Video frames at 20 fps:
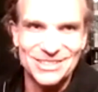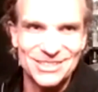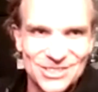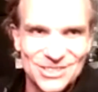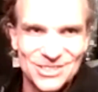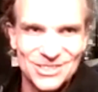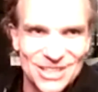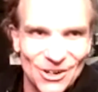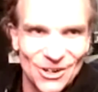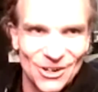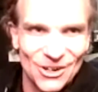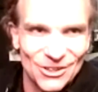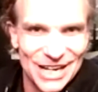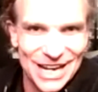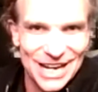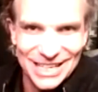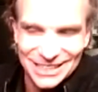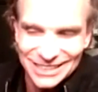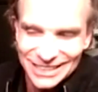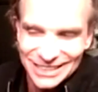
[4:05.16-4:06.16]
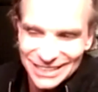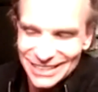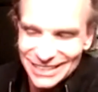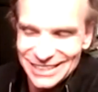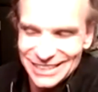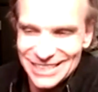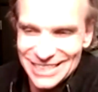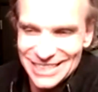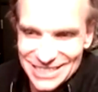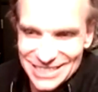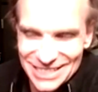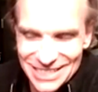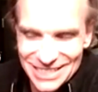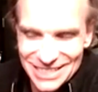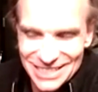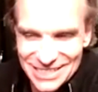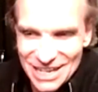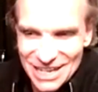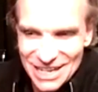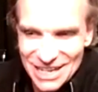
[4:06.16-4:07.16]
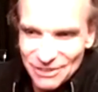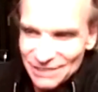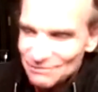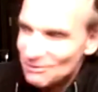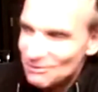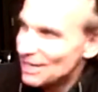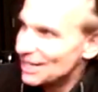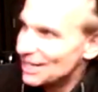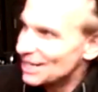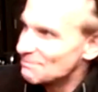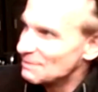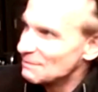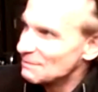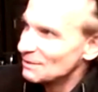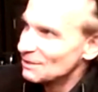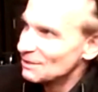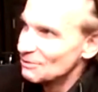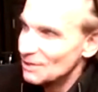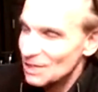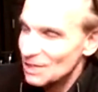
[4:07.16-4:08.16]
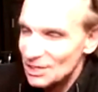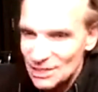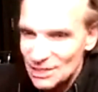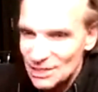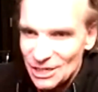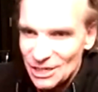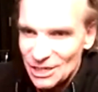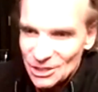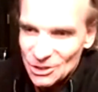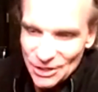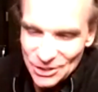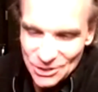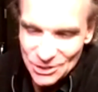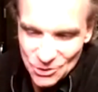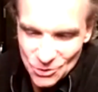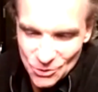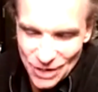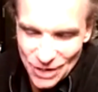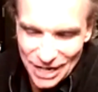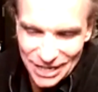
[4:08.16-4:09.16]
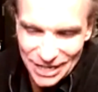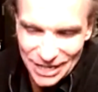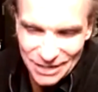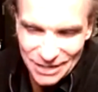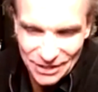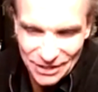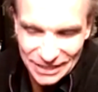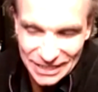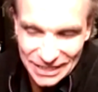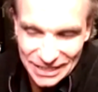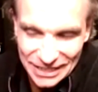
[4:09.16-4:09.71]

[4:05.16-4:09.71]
just hot air. It's nothing where people really are going to do anything.